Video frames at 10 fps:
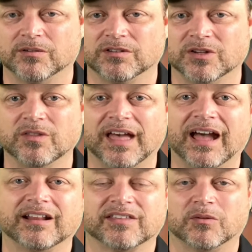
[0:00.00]
do
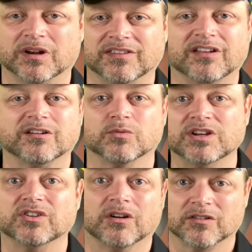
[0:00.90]
that is I want to tell you to read
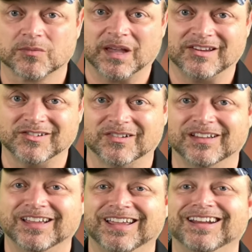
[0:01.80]
your owner's manual.
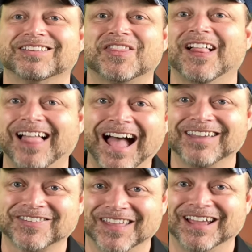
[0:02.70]
It is the
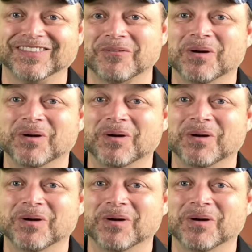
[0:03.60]
last thing that